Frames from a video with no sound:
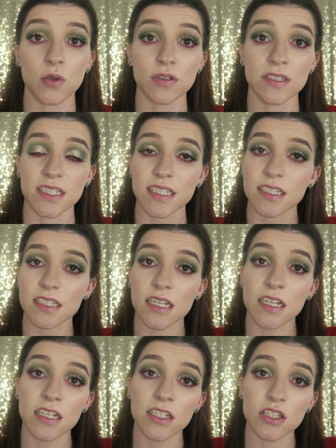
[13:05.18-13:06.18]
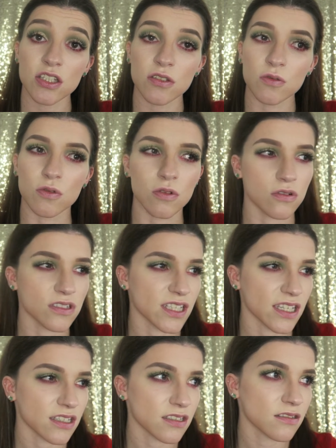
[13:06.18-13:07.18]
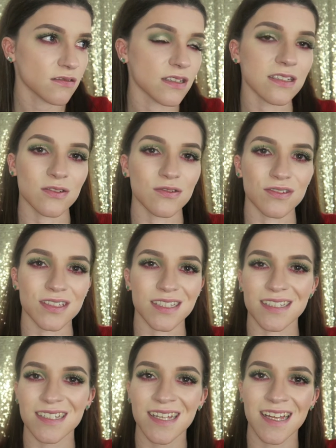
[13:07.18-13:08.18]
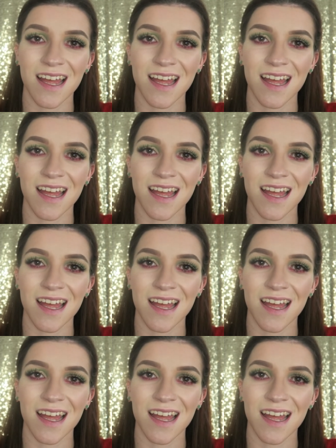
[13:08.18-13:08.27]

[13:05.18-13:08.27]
Corset. Or Corset, this Corset.